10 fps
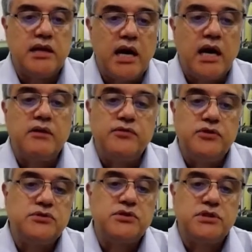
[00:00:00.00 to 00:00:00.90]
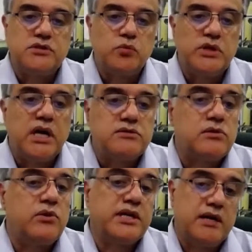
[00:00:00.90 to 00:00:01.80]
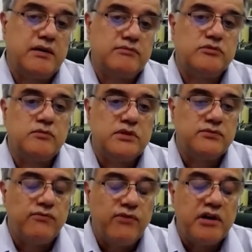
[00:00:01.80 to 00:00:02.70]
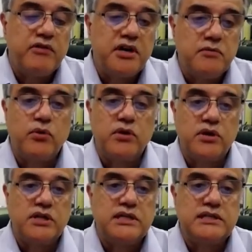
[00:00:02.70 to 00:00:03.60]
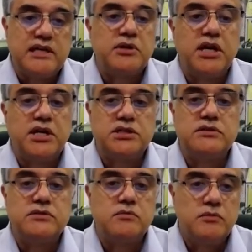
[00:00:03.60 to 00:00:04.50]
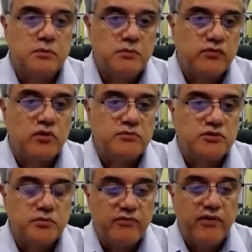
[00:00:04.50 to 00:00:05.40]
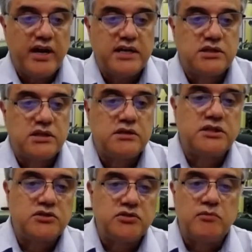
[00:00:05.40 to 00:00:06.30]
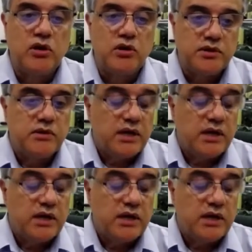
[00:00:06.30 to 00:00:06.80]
lot of users without slowing down. So it's very, very important that these applications perform super fast under extreme load.